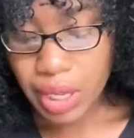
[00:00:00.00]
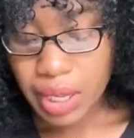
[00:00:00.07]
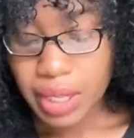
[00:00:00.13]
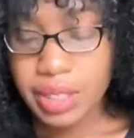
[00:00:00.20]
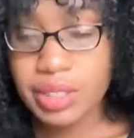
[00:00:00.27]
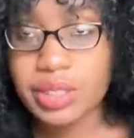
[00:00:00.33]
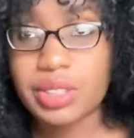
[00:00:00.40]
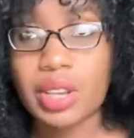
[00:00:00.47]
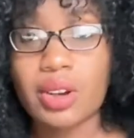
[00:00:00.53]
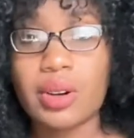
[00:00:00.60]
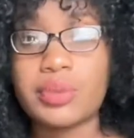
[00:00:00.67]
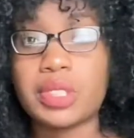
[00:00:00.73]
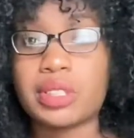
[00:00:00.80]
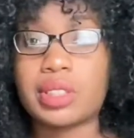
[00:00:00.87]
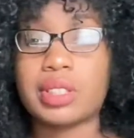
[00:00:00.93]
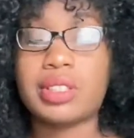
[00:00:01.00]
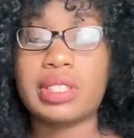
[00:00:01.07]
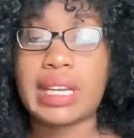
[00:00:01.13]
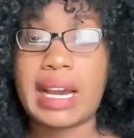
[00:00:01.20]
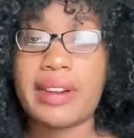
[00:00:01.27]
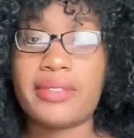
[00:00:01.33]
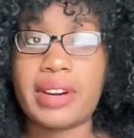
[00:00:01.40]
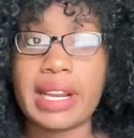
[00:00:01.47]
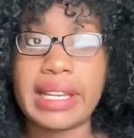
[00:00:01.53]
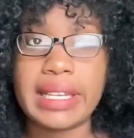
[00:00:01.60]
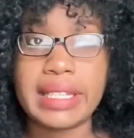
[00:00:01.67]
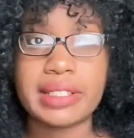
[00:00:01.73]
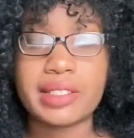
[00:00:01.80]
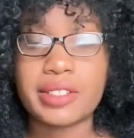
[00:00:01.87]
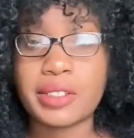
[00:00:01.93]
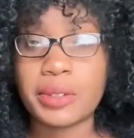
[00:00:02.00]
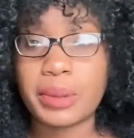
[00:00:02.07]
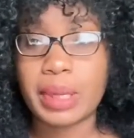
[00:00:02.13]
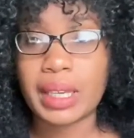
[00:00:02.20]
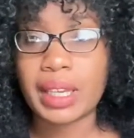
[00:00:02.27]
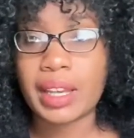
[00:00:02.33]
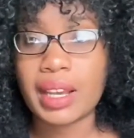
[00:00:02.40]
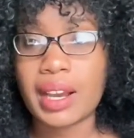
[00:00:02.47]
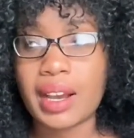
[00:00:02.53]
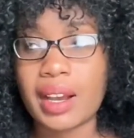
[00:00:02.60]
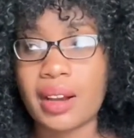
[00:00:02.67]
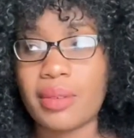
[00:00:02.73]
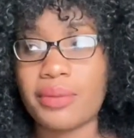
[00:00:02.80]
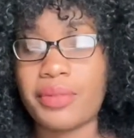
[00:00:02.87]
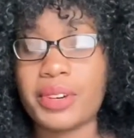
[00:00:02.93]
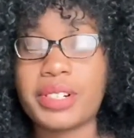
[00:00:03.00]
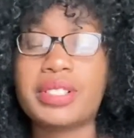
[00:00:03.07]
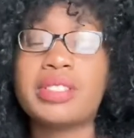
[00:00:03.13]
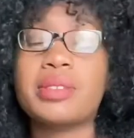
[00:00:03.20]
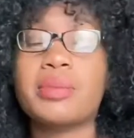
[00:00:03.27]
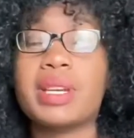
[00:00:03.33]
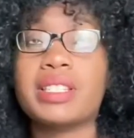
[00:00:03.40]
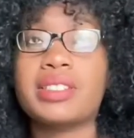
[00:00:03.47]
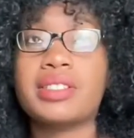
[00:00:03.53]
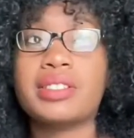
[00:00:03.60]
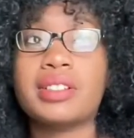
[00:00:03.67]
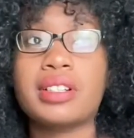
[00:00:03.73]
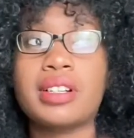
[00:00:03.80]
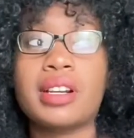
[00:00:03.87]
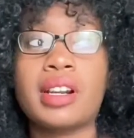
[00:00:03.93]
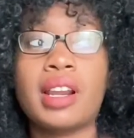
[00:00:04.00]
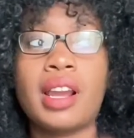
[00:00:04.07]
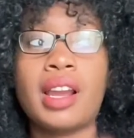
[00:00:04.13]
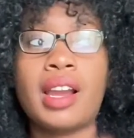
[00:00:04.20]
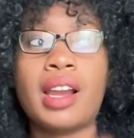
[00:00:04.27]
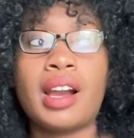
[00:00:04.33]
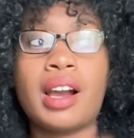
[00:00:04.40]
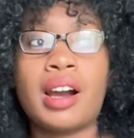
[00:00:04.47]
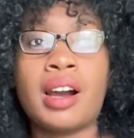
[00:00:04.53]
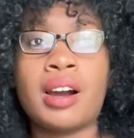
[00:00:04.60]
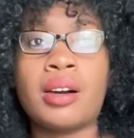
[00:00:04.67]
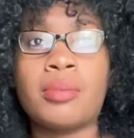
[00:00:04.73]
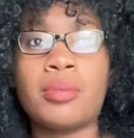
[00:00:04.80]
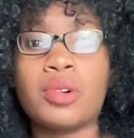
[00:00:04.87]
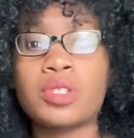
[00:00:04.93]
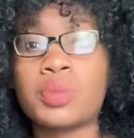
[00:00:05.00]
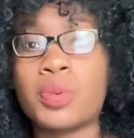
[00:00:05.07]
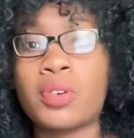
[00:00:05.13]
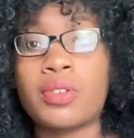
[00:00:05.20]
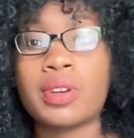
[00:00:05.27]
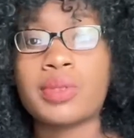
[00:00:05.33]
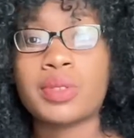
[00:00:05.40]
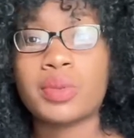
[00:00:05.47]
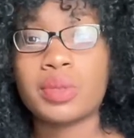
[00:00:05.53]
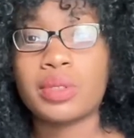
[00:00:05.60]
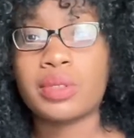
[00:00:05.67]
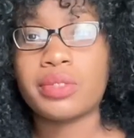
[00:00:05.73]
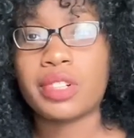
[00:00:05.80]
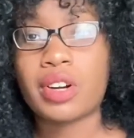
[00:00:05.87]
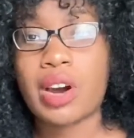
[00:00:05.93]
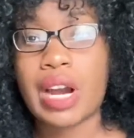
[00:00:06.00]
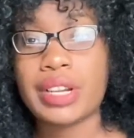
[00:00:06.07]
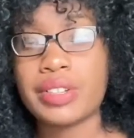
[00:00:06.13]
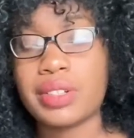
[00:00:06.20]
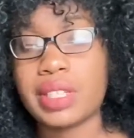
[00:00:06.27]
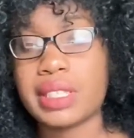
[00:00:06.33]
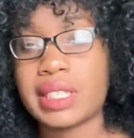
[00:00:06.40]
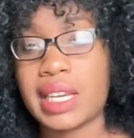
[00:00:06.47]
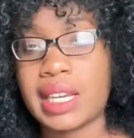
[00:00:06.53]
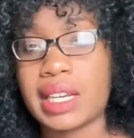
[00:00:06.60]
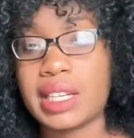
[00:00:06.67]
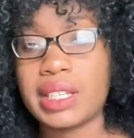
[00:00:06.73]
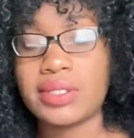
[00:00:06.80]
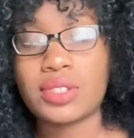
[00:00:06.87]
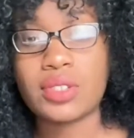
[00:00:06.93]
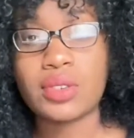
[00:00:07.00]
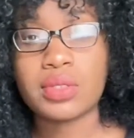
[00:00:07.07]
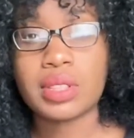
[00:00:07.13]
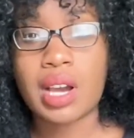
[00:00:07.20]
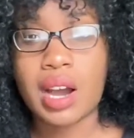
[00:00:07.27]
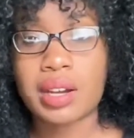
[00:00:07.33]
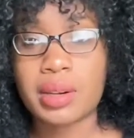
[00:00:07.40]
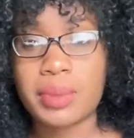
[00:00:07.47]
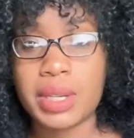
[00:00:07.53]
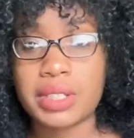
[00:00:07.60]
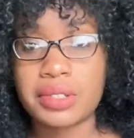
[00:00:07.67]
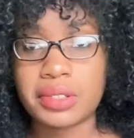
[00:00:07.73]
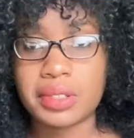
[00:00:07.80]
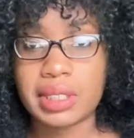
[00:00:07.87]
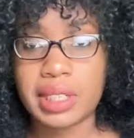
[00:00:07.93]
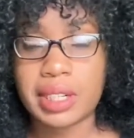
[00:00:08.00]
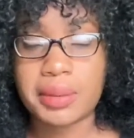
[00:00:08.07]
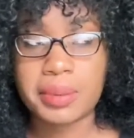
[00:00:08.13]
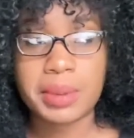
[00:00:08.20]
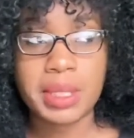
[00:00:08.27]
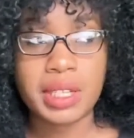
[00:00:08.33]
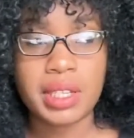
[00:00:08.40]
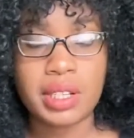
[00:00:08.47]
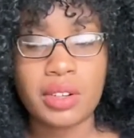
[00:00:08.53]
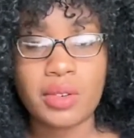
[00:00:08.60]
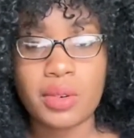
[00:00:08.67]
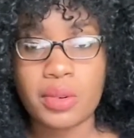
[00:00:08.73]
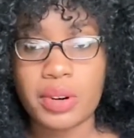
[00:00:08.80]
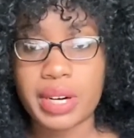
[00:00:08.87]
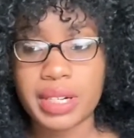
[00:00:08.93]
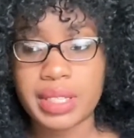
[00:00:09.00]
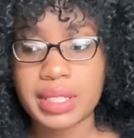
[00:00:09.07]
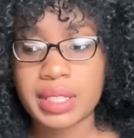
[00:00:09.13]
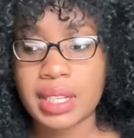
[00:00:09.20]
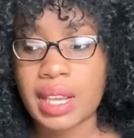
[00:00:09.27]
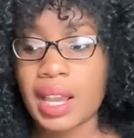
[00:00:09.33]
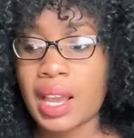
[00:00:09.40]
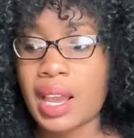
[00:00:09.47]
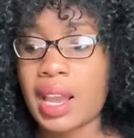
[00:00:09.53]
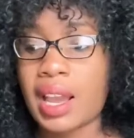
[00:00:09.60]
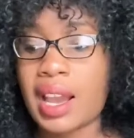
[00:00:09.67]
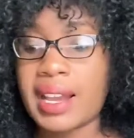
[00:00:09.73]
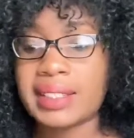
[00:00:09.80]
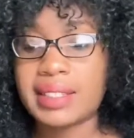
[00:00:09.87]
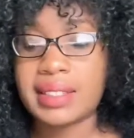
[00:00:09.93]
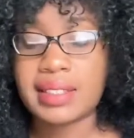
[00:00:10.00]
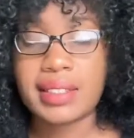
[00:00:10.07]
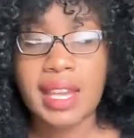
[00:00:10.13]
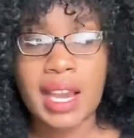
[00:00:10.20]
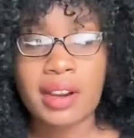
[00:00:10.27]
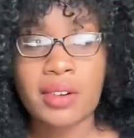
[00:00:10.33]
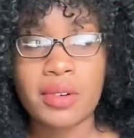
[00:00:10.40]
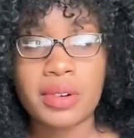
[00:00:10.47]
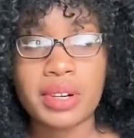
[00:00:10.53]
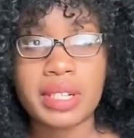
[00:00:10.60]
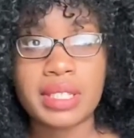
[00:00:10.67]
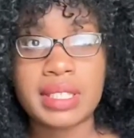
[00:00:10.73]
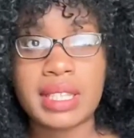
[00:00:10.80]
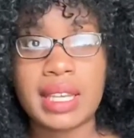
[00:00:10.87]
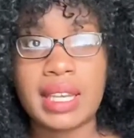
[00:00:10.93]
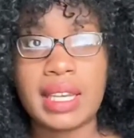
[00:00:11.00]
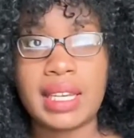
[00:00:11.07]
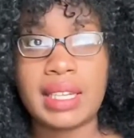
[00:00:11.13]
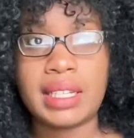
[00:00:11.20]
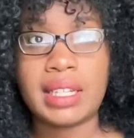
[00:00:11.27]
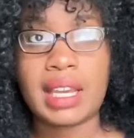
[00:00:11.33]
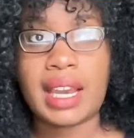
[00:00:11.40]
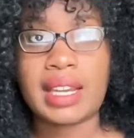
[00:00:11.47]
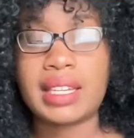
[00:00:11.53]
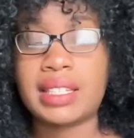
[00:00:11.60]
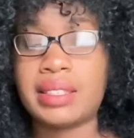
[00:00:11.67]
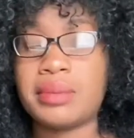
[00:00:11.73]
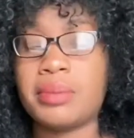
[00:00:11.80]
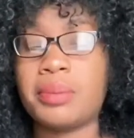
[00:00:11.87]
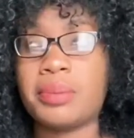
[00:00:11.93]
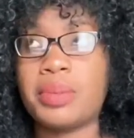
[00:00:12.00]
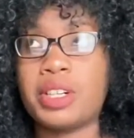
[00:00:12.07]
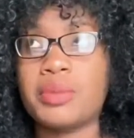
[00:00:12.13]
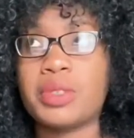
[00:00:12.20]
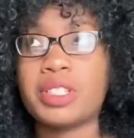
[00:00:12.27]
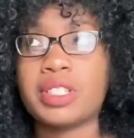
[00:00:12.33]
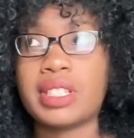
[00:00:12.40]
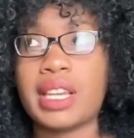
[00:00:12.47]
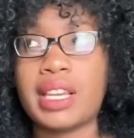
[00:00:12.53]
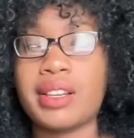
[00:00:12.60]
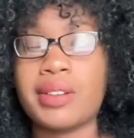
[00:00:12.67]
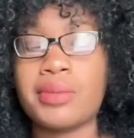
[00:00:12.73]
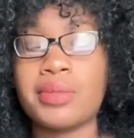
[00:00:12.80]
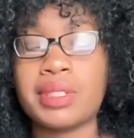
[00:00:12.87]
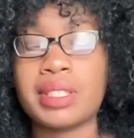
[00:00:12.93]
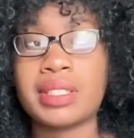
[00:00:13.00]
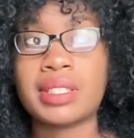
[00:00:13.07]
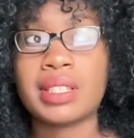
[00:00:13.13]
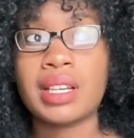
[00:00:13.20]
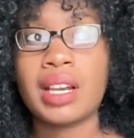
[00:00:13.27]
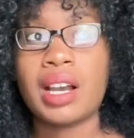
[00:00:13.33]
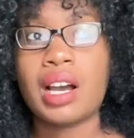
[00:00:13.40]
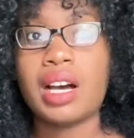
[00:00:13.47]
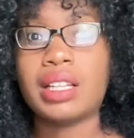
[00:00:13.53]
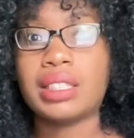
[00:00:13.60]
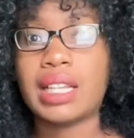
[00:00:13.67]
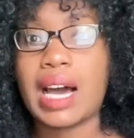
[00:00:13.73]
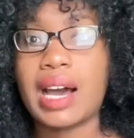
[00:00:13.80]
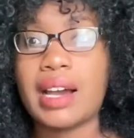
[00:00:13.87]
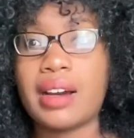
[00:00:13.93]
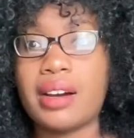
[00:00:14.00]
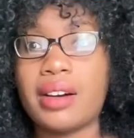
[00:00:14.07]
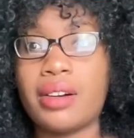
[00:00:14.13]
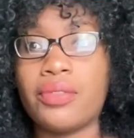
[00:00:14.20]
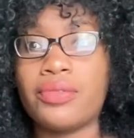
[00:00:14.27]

So I'm just going to dive right into it. First semester, most programs will require you to take an intro to occupational therapy course. I took that course and I could pretty much say it was a lot of